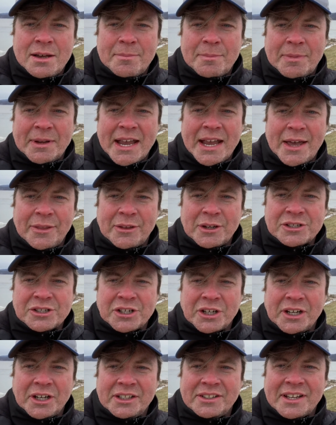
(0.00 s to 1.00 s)
began their
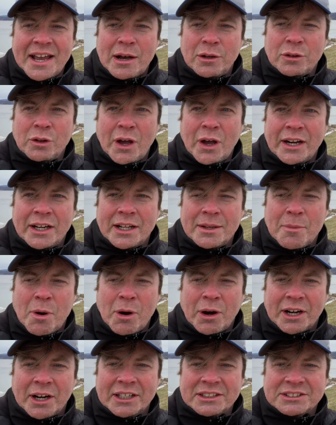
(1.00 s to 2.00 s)
journey to outlying
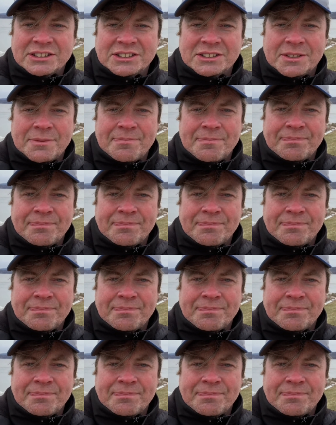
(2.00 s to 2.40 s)
markets.